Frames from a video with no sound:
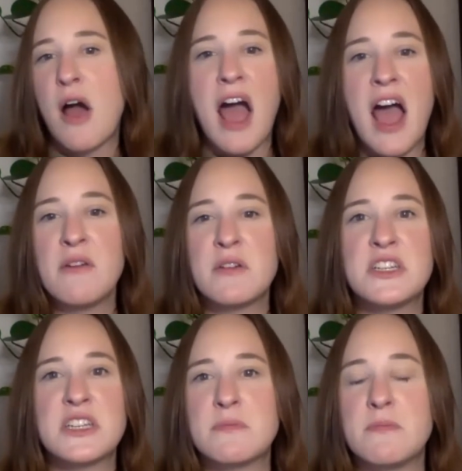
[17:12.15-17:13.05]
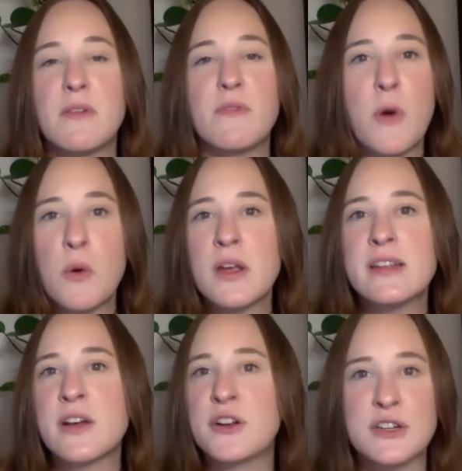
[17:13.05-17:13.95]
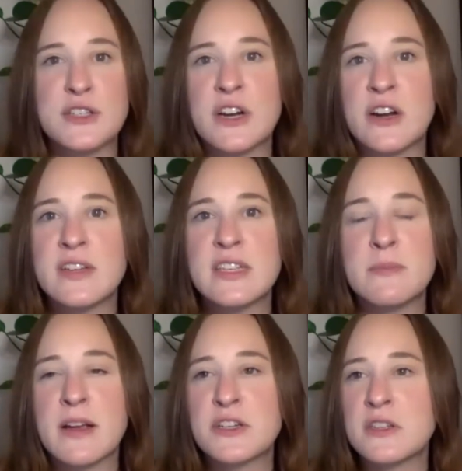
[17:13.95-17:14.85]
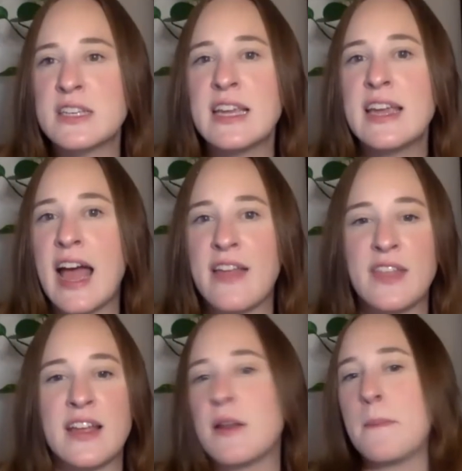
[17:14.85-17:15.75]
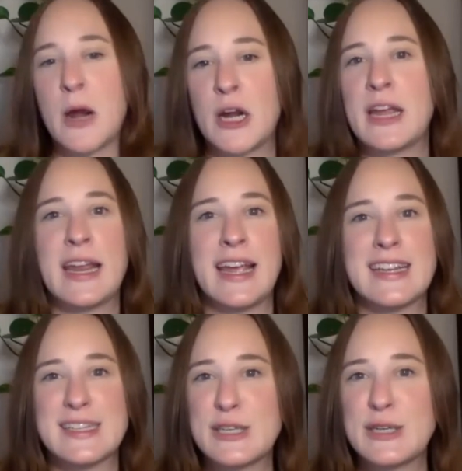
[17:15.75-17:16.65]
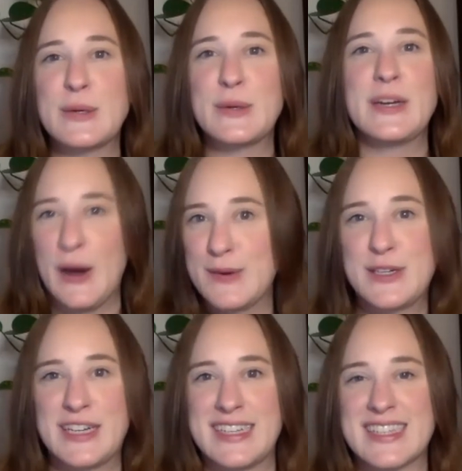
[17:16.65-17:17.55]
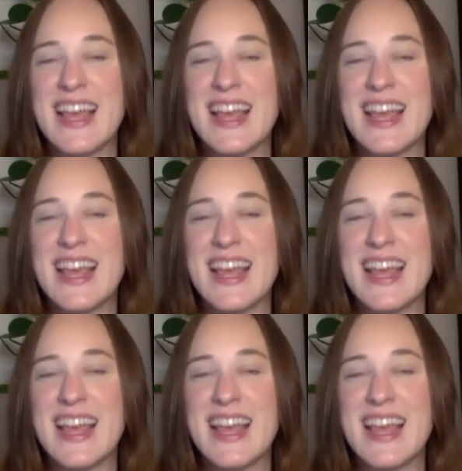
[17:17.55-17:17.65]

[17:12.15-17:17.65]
I would just focus on your service specialty and then market it to coaches.